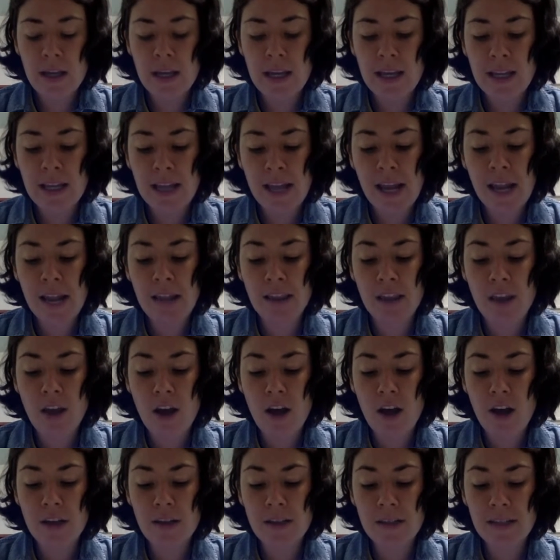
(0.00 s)
And it had
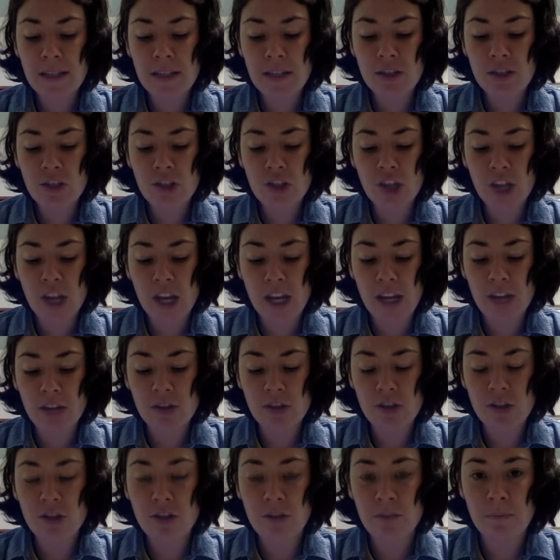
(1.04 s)
long since
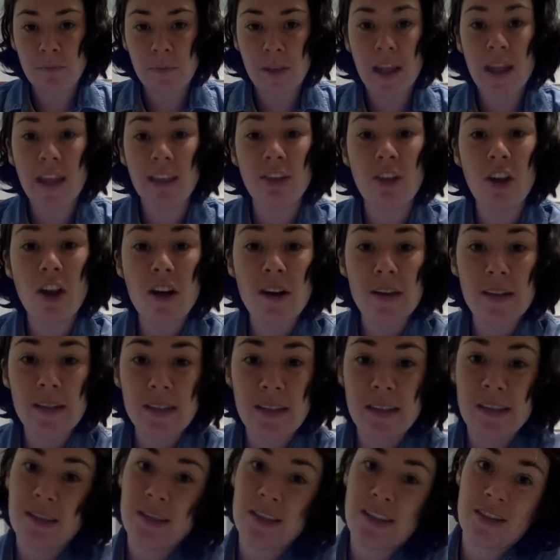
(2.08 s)
changed and long
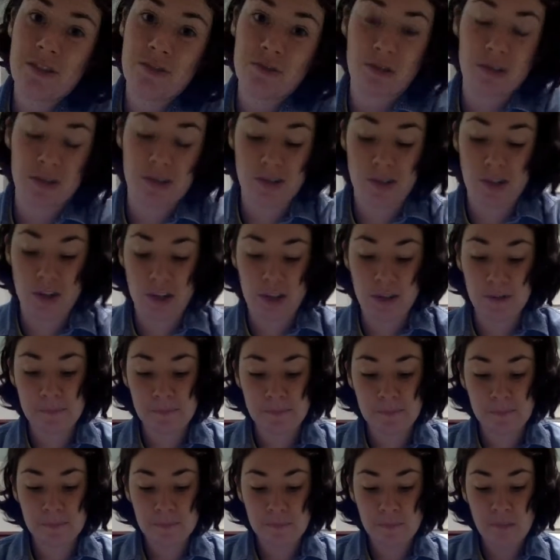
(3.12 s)
since interested her.
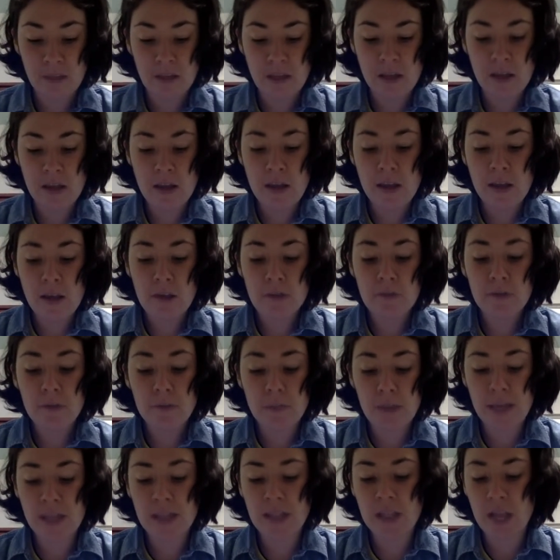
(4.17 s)
For
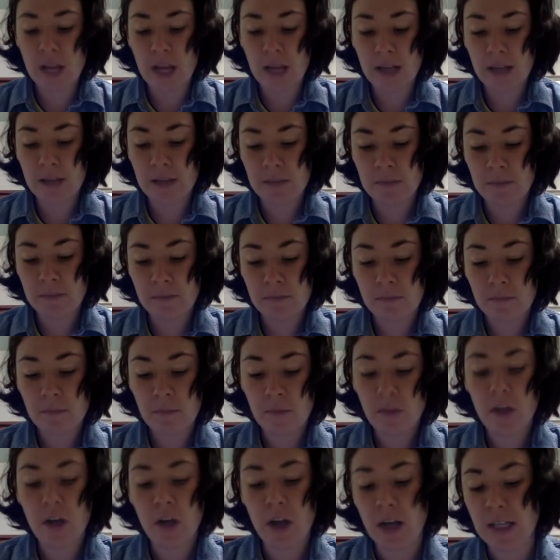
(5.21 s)
May Tuck,
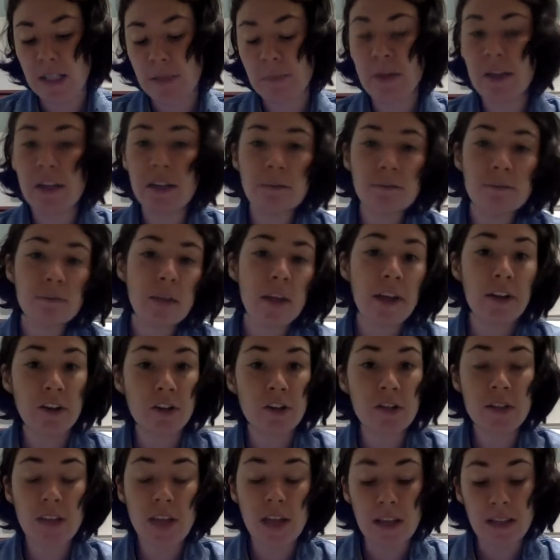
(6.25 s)
her husband, and her
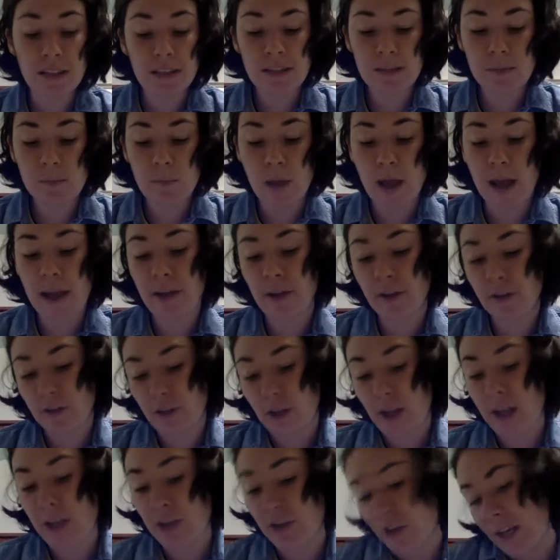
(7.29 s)
sons, Mile
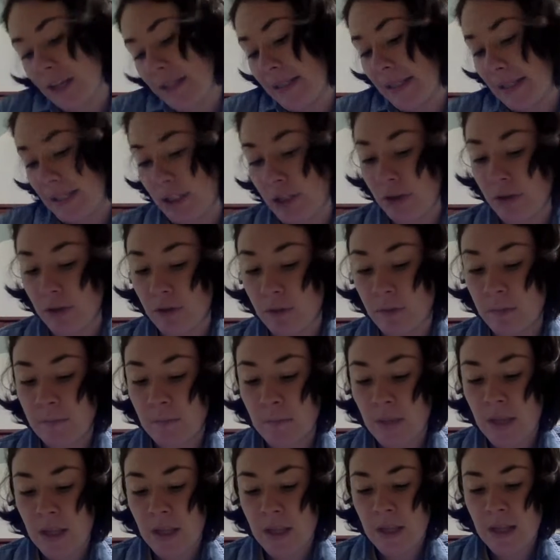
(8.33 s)
and Jesse too,
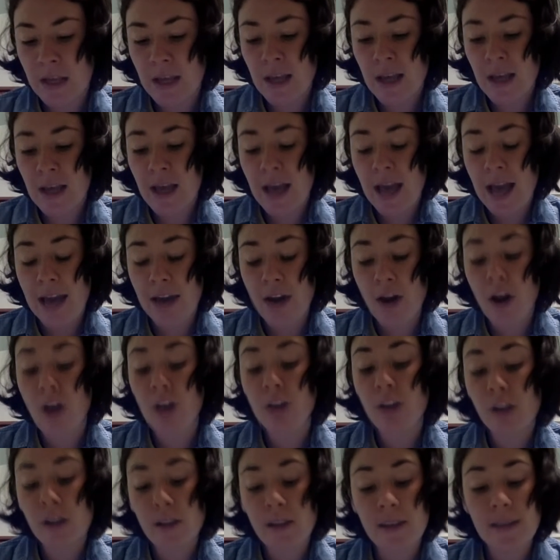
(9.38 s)
had all
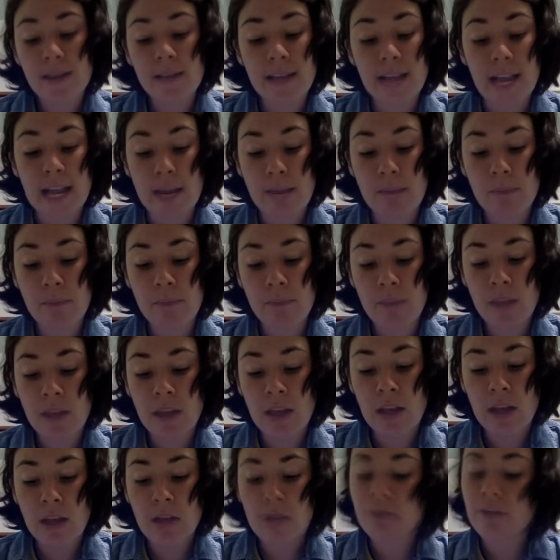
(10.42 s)
looked the same
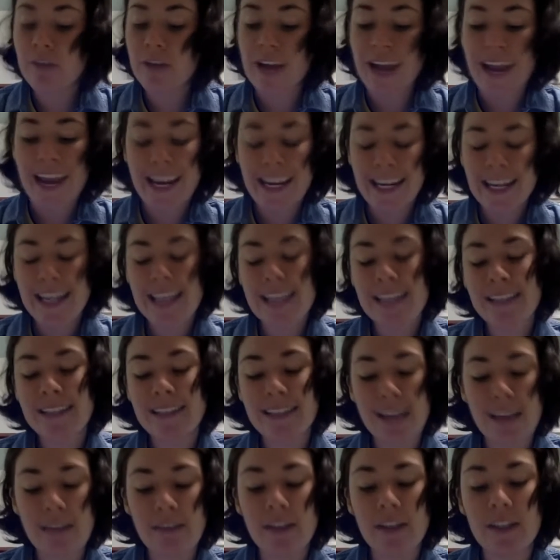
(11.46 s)
for
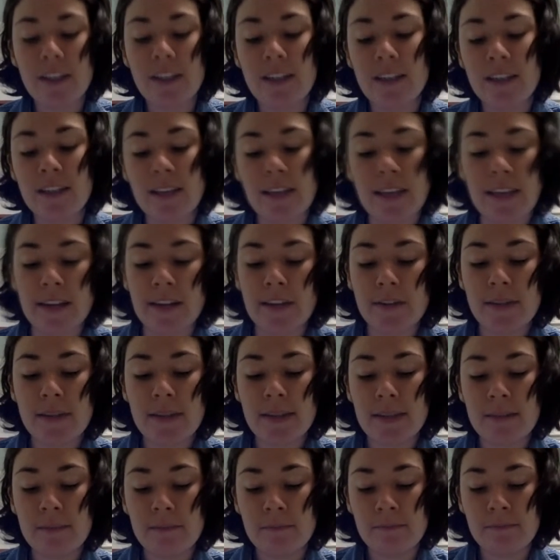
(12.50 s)
87
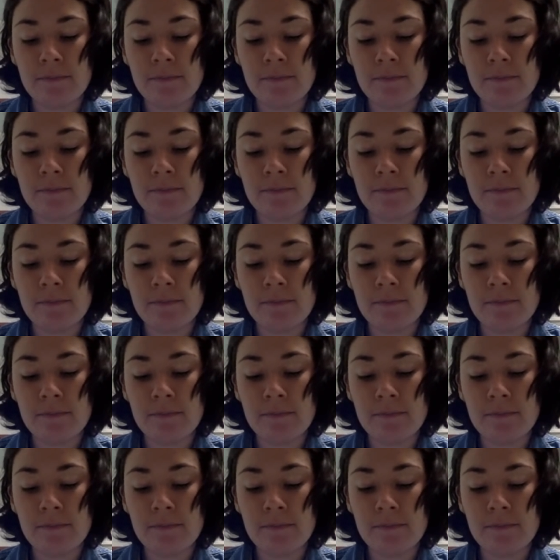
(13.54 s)
years.